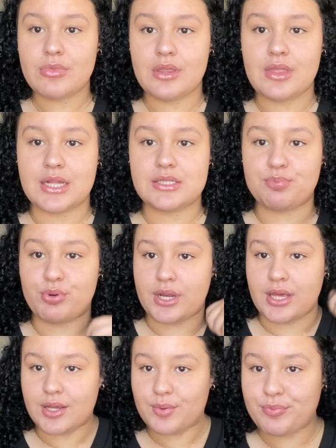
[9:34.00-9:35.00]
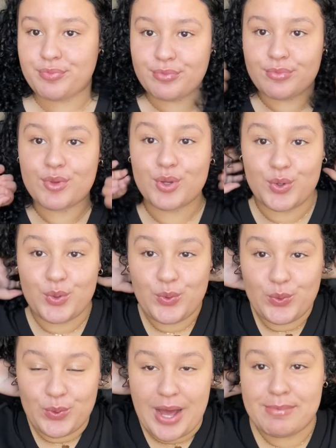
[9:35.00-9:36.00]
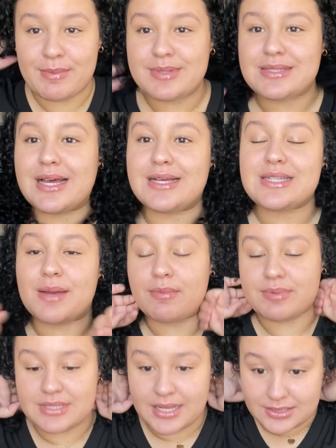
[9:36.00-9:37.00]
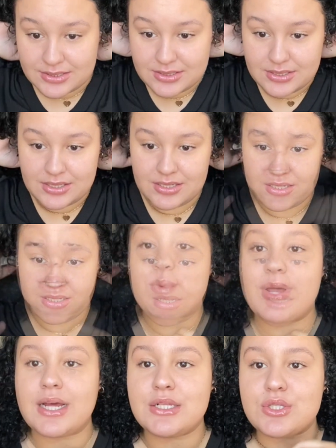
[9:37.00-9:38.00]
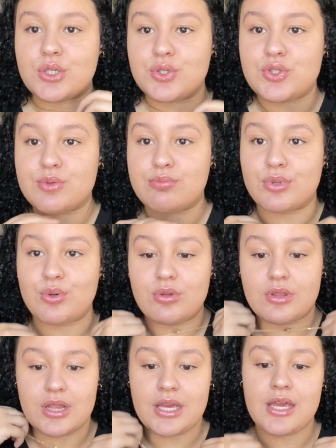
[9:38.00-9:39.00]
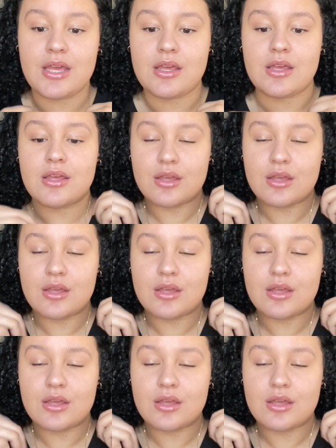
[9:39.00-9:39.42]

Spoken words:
That's pretty. Ooh, I'm obsessed. It went on so smoothly.